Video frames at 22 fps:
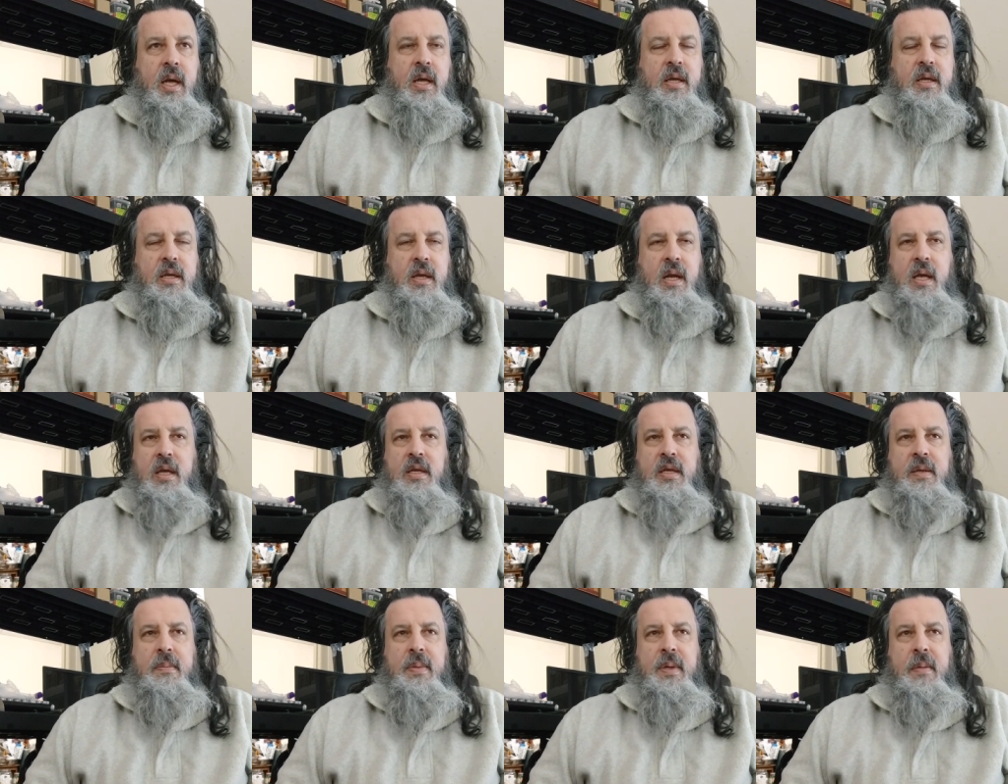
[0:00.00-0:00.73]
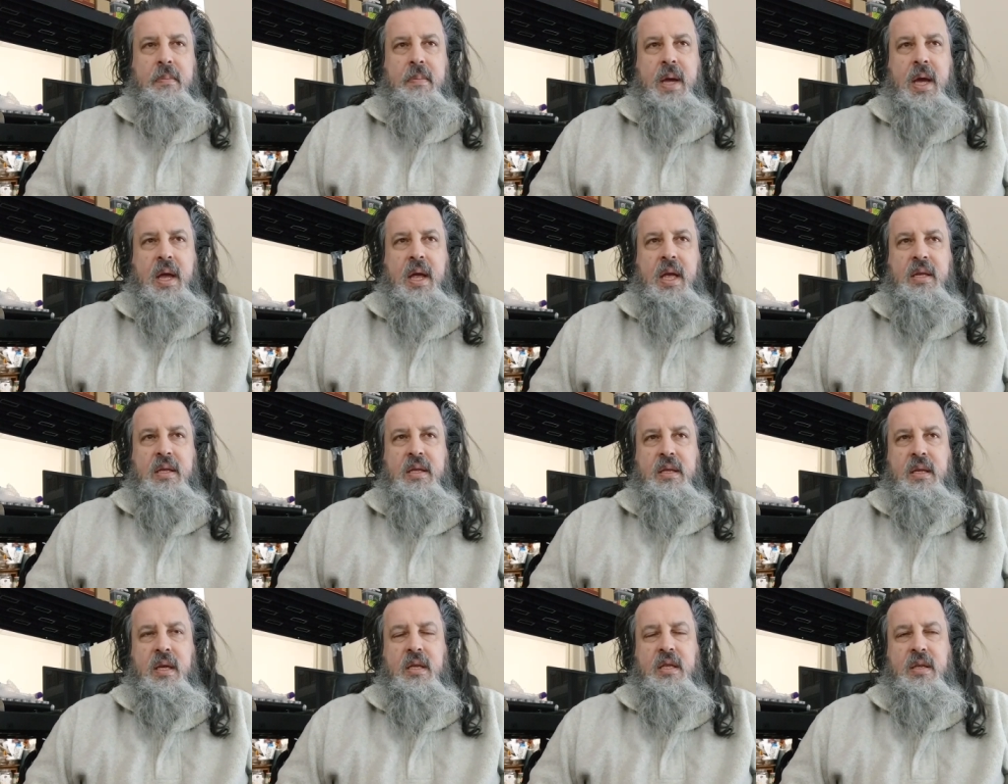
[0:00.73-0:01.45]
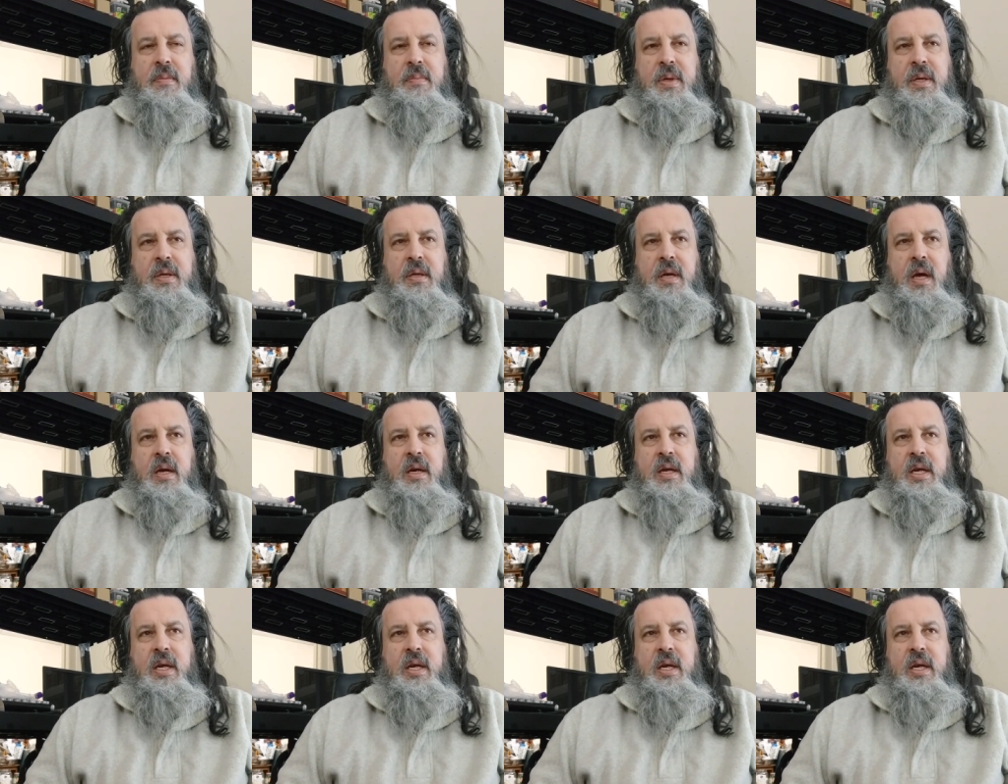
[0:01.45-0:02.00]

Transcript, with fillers: it's not simply it's not simply not